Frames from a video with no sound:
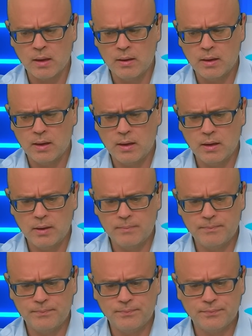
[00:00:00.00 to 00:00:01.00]
Of
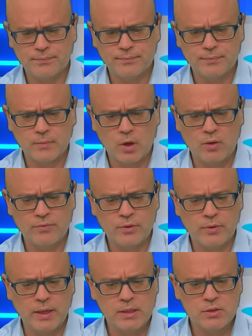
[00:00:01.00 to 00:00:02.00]
the
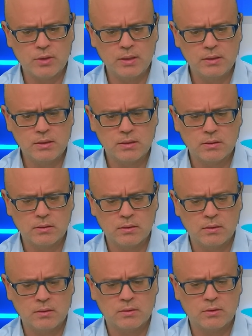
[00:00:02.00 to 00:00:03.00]
race runners,
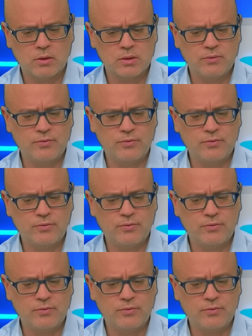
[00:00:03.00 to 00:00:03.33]
Dr.